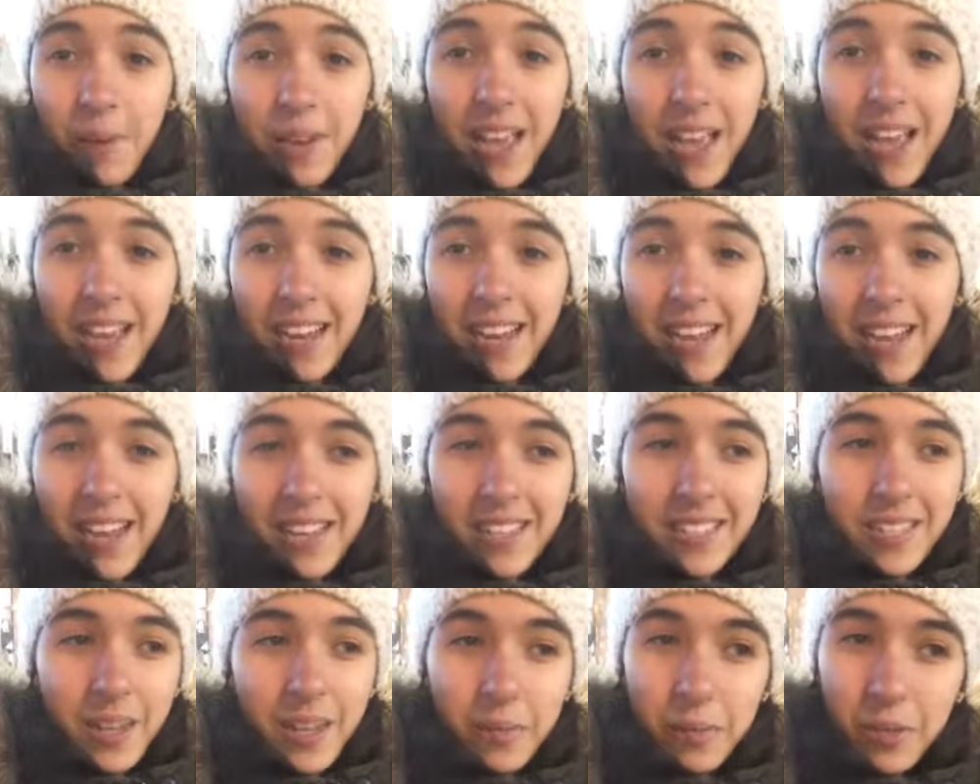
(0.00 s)
But yeah,
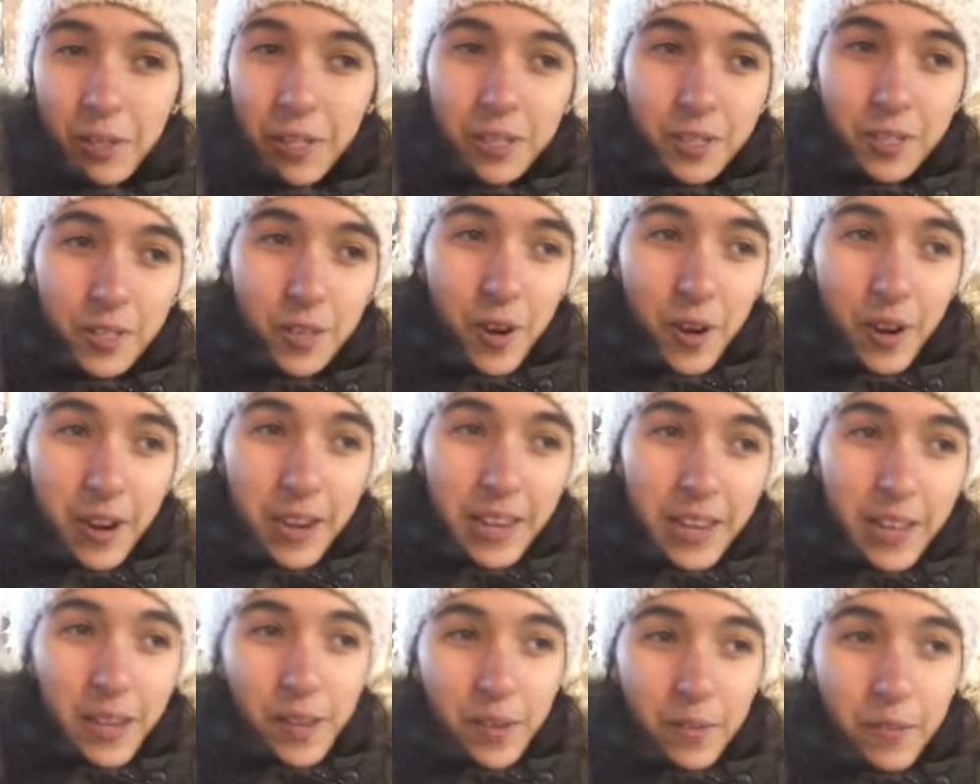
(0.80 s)
guys, I'm really
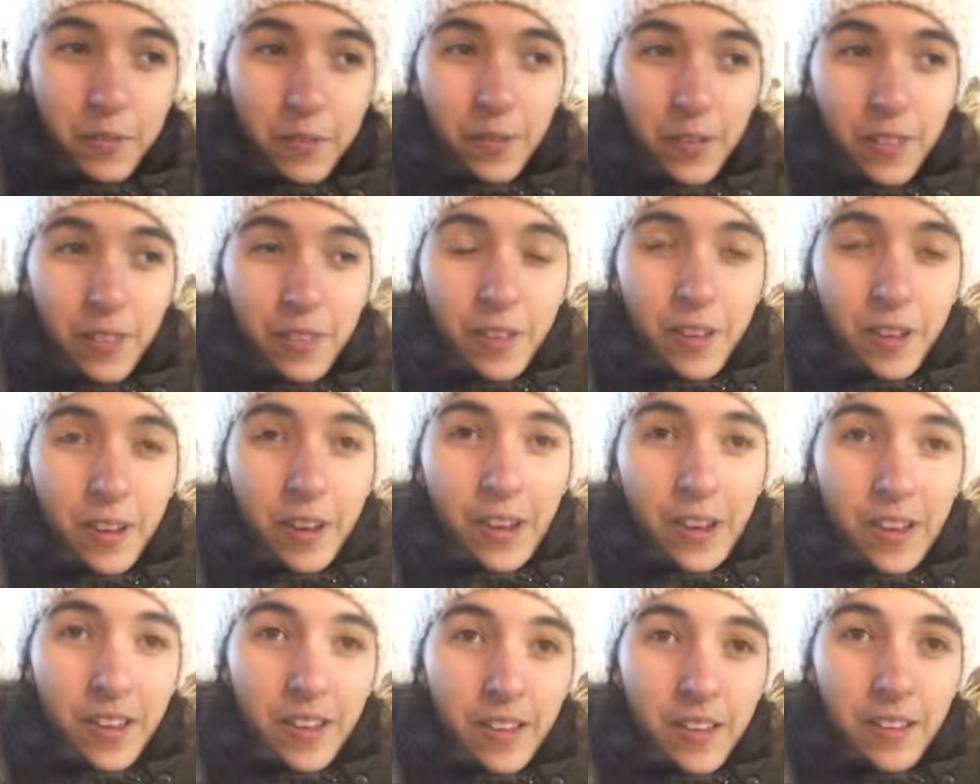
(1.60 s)
sorry if
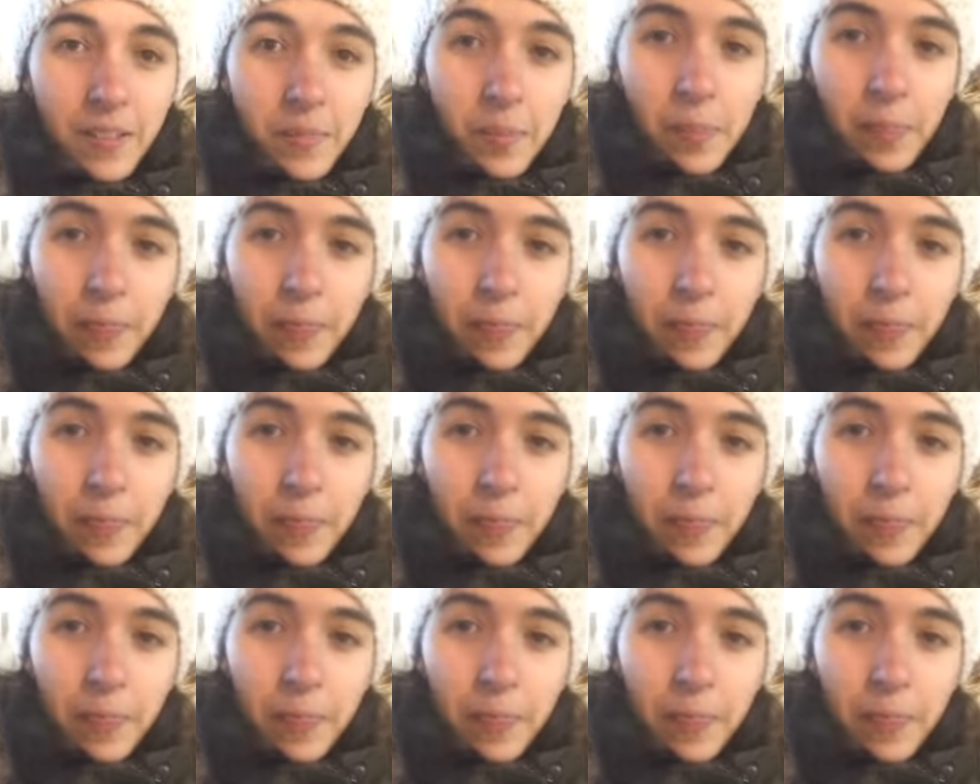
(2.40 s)
the